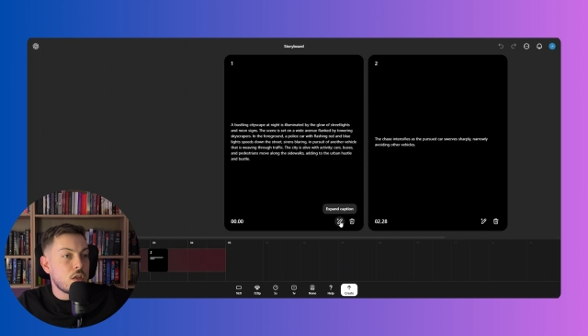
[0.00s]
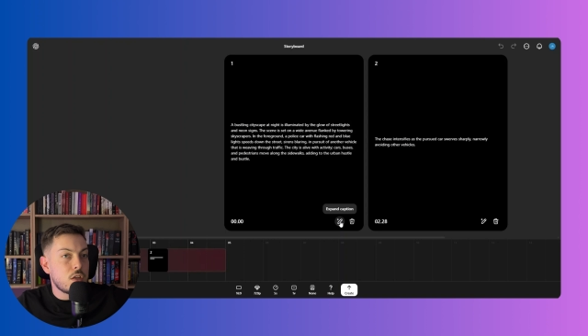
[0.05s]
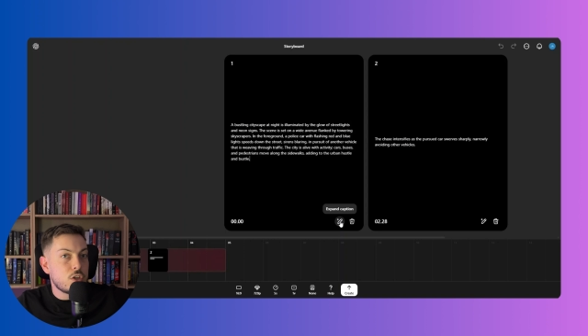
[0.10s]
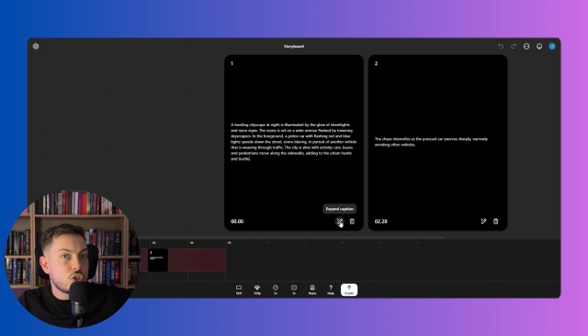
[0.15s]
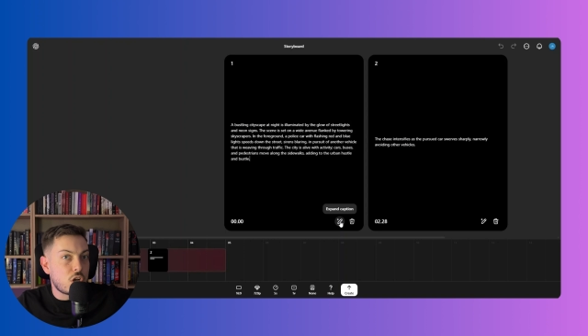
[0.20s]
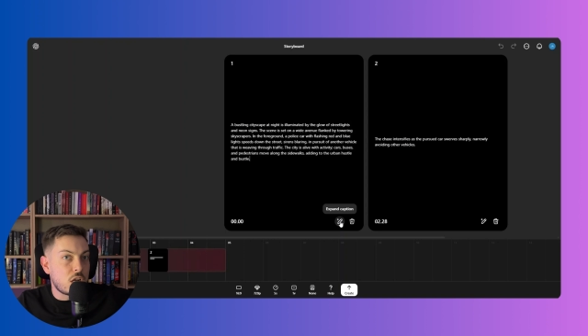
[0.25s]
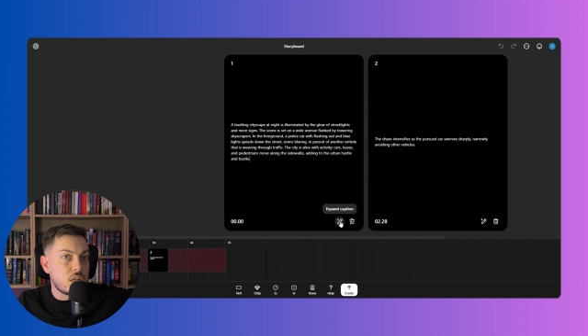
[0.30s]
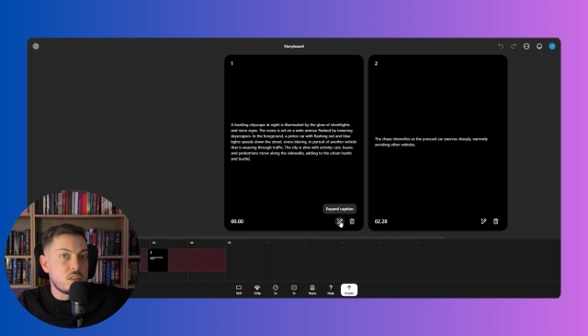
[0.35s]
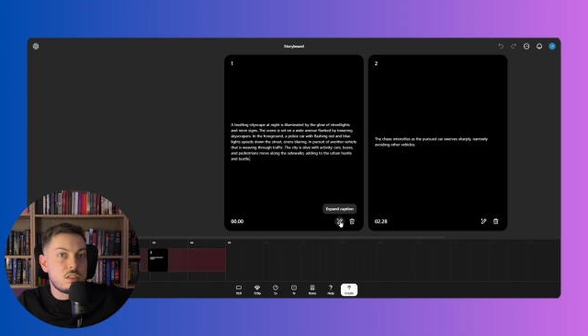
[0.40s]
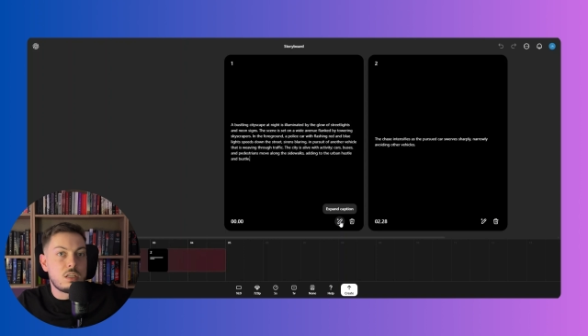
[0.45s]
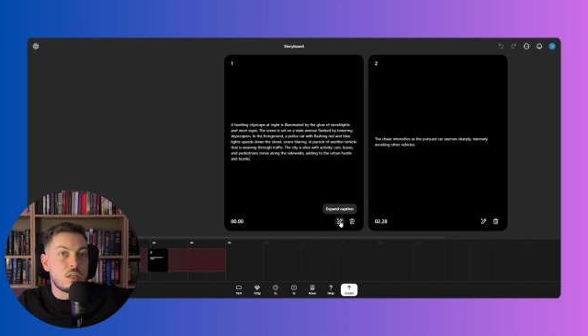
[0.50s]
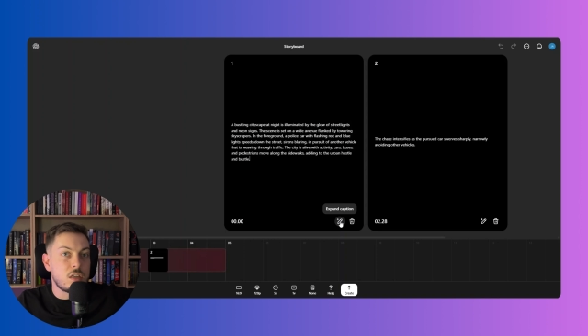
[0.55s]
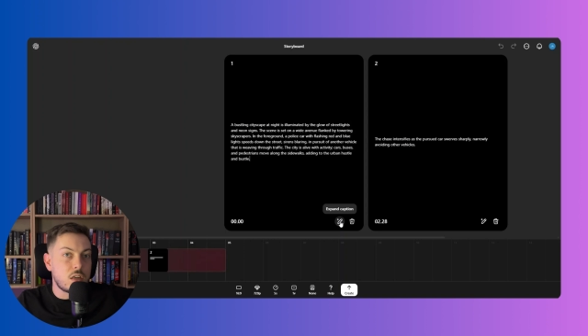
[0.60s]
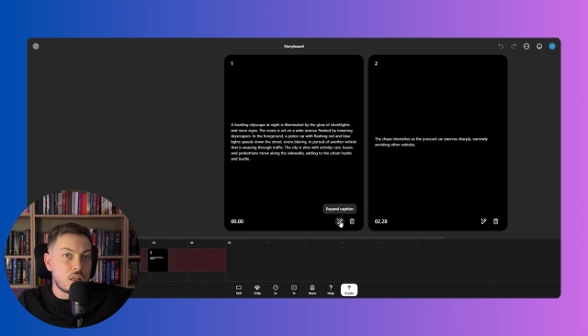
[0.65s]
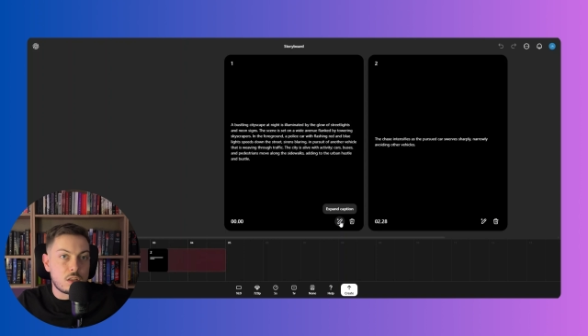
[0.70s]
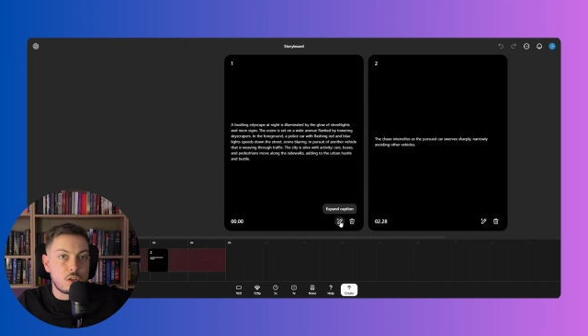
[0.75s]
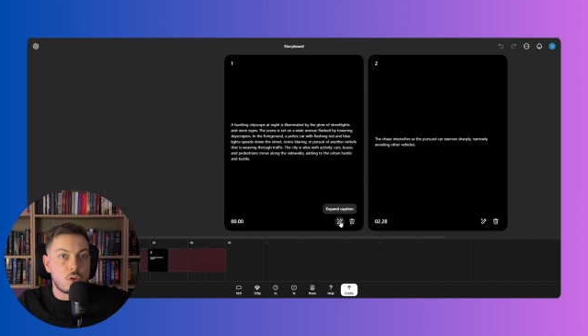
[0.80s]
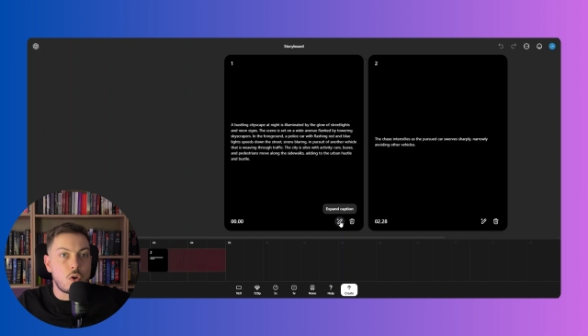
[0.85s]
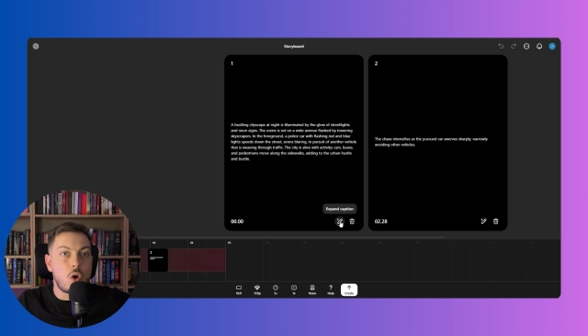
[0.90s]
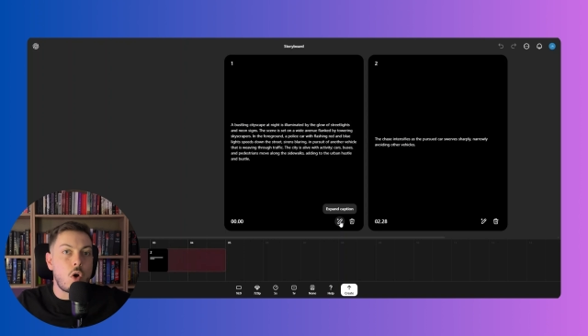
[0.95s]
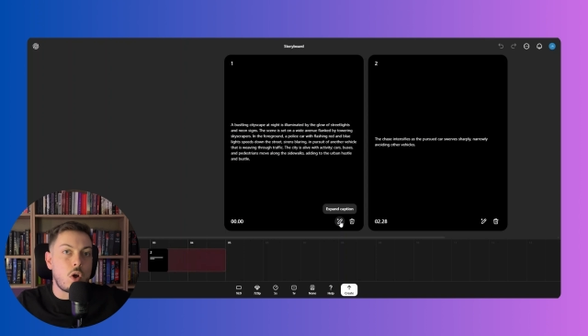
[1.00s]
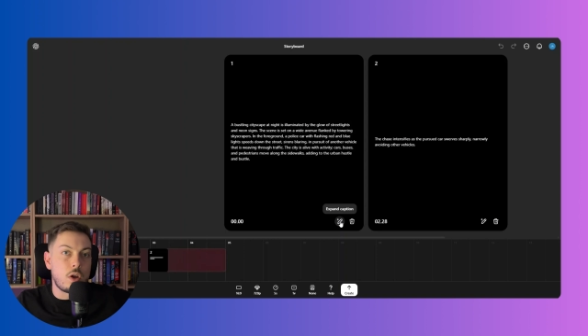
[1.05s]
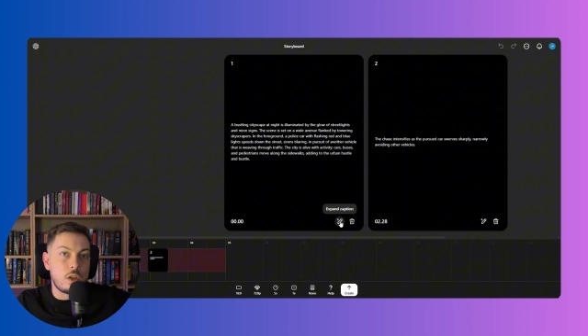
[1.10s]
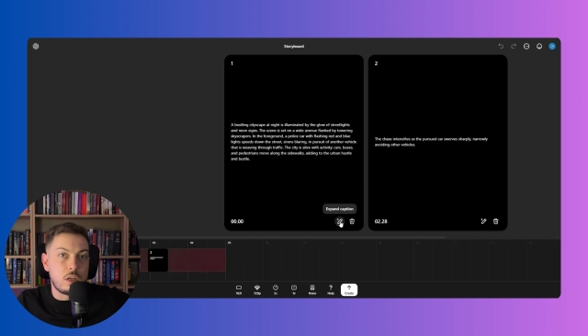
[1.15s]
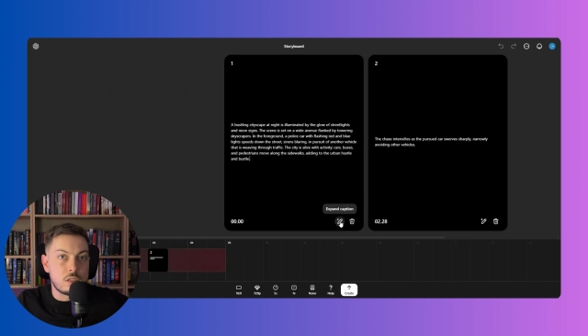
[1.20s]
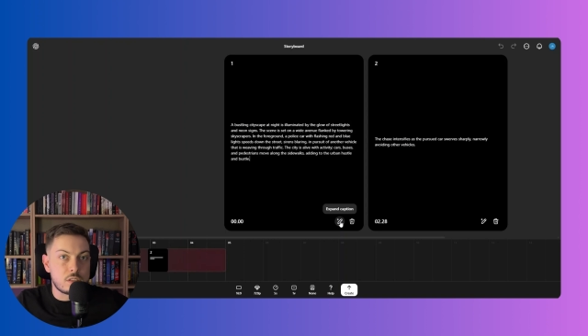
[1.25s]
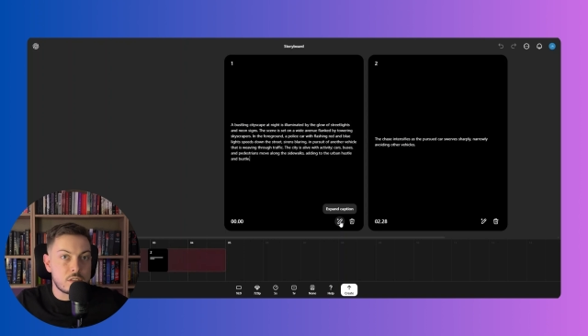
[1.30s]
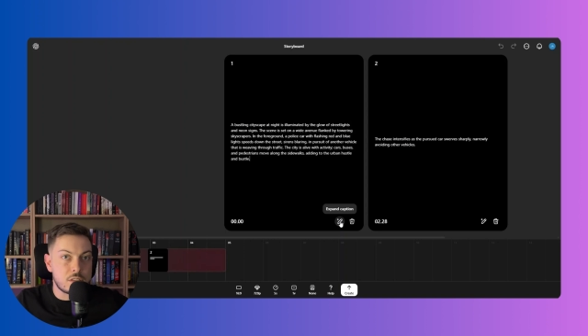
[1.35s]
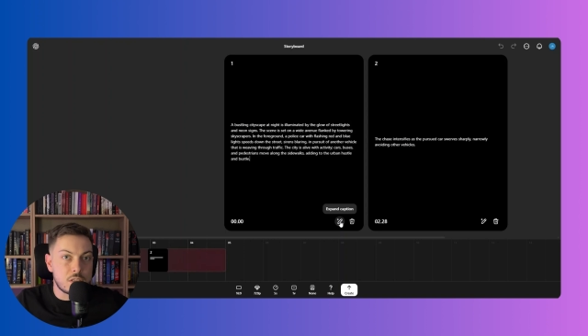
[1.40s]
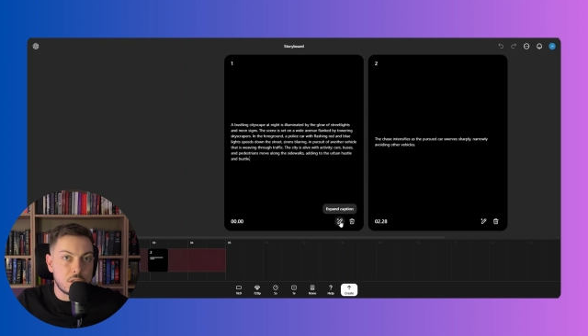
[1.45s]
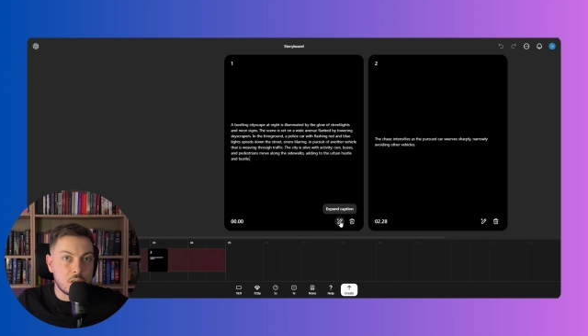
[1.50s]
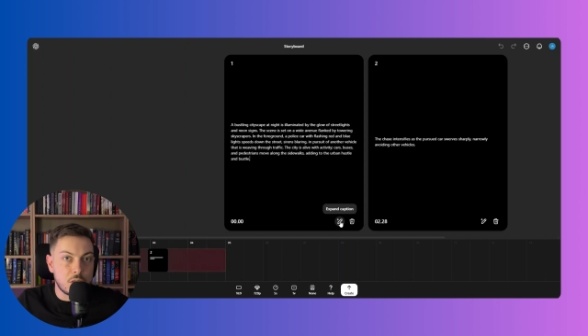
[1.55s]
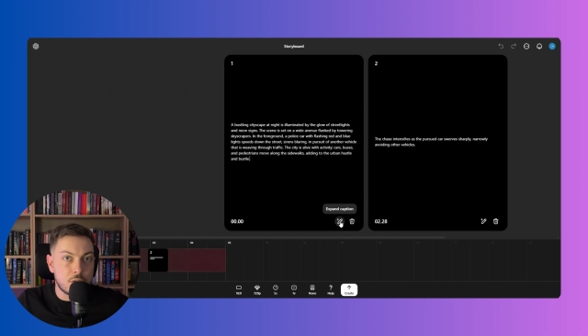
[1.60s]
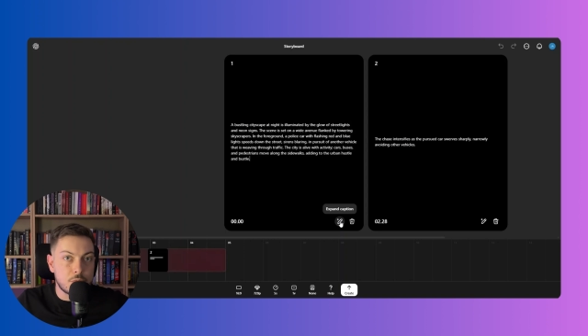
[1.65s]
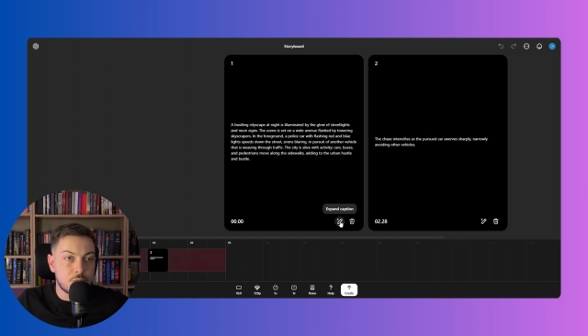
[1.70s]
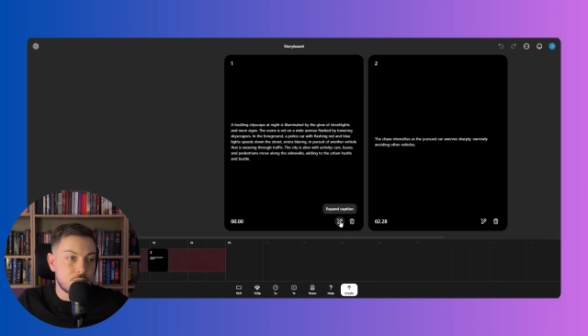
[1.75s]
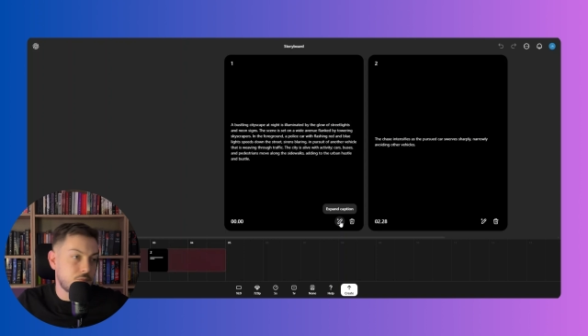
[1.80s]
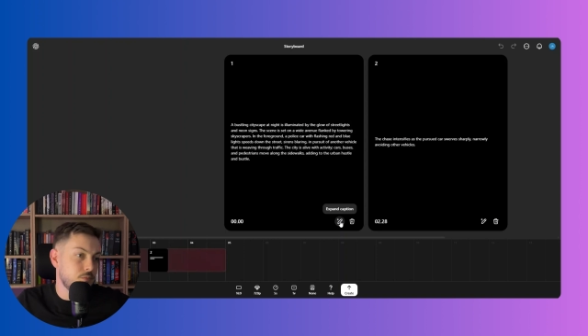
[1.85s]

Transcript: chasing another car in a city.